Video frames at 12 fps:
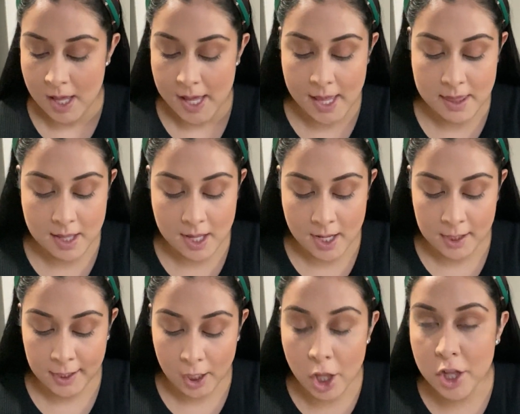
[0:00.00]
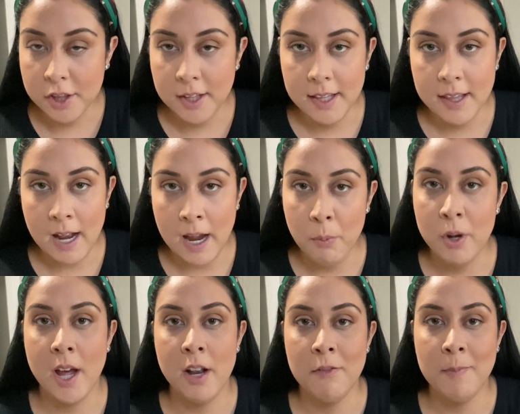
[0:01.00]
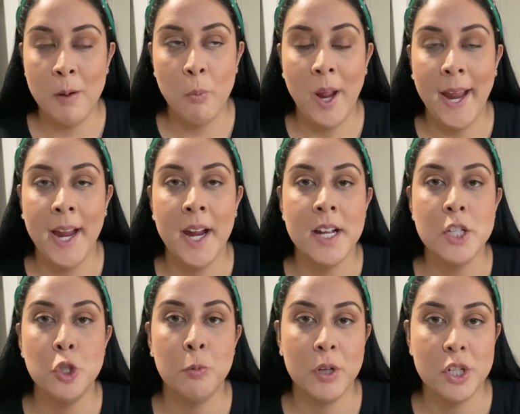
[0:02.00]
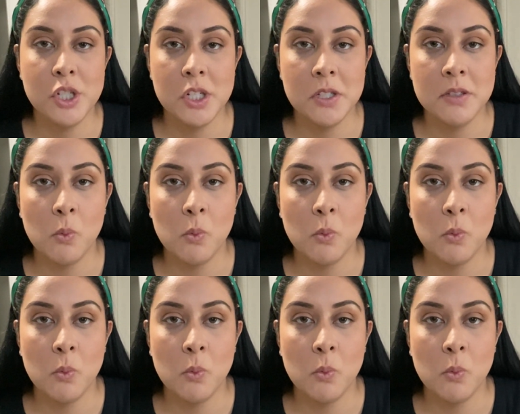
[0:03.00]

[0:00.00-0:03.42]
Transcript: And then the other thing that I went out of my way to purchase,